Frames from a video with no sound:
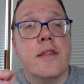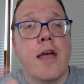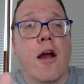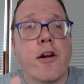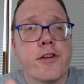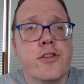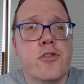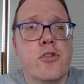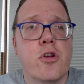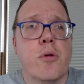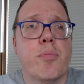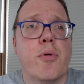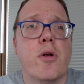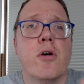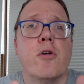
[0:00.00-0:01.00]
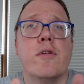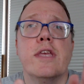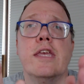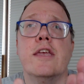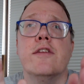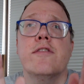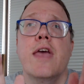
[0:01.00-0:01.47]
Now, Arc Studio Pro
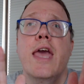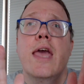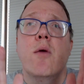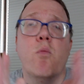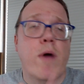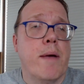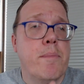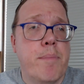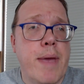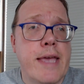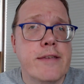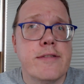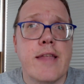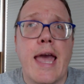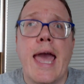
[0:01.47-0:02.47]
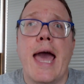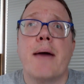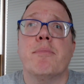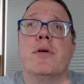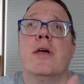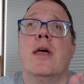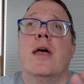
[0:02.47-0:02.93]
is a web-based
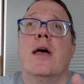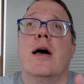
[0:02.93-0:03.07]
app,